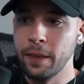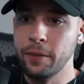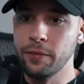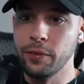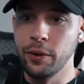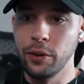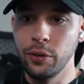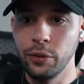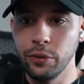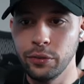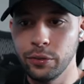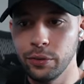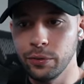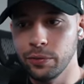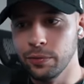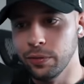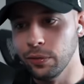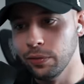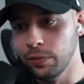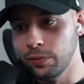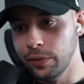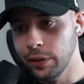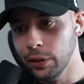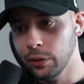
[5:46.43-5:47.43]
for you to
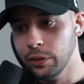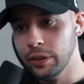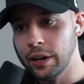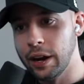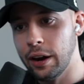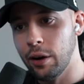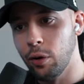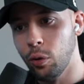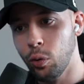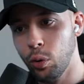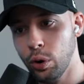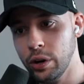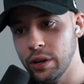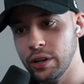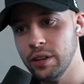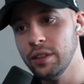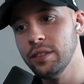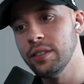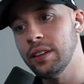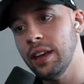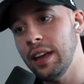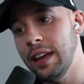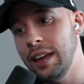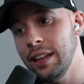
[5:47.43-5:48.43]
fulfill their
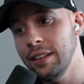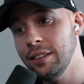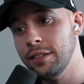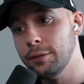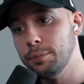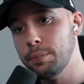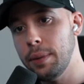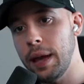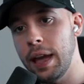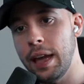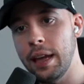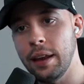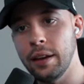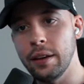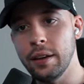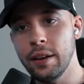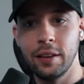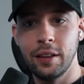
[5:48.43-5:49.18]
orders in Spain.